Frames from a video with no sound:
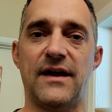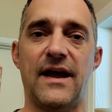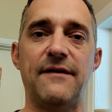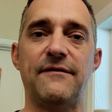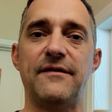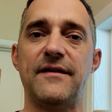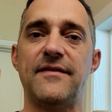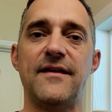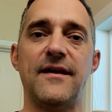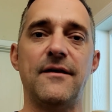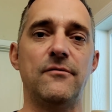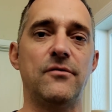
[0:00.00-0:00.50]

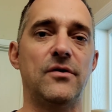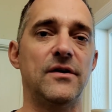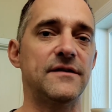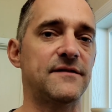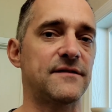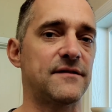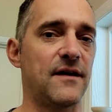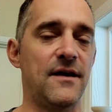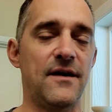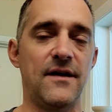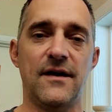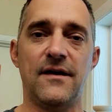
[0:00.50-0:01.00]
Everything
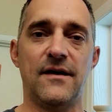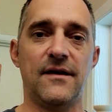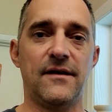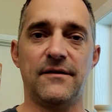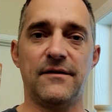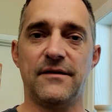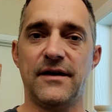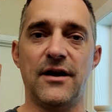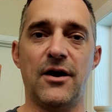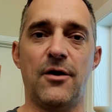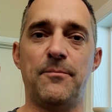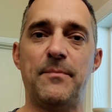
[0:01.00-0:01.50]
was,
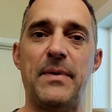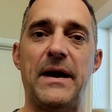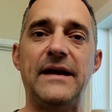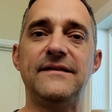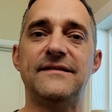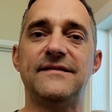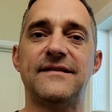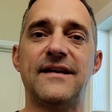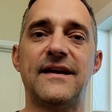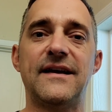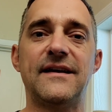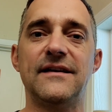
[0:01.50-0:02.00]
you know,
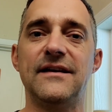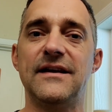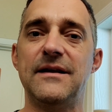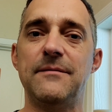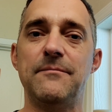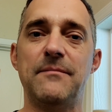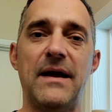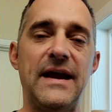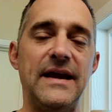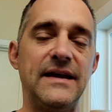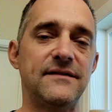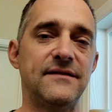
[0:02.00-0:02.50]

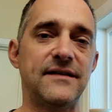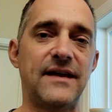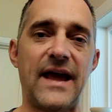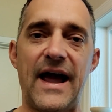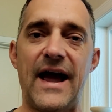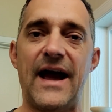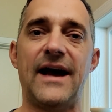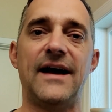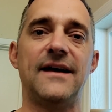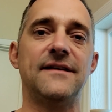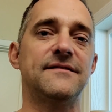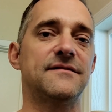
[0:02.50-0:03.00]
painstakingly made,
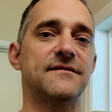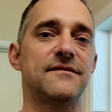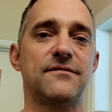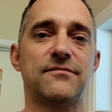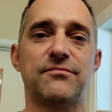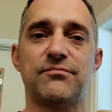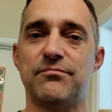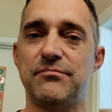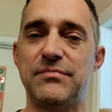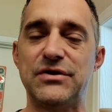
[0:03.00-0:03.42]
cast,